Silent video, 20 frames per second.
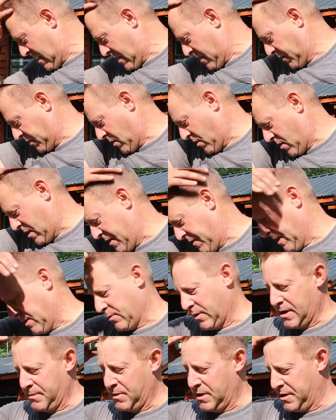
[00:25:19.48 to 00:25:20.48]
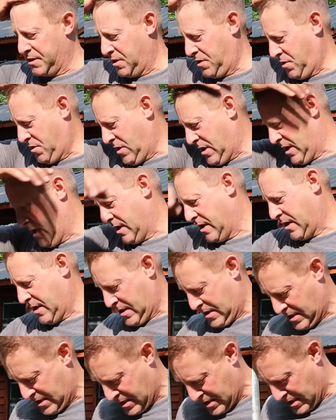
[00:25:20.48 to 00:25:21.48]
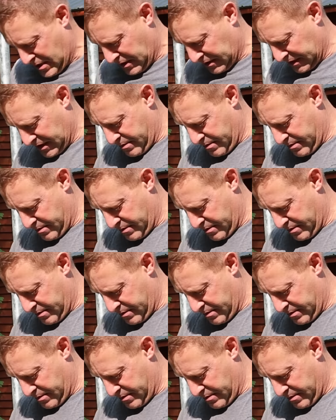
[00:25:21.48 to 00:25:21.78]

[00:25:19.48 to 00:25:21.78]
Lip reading: So I think what I'm gonna do is,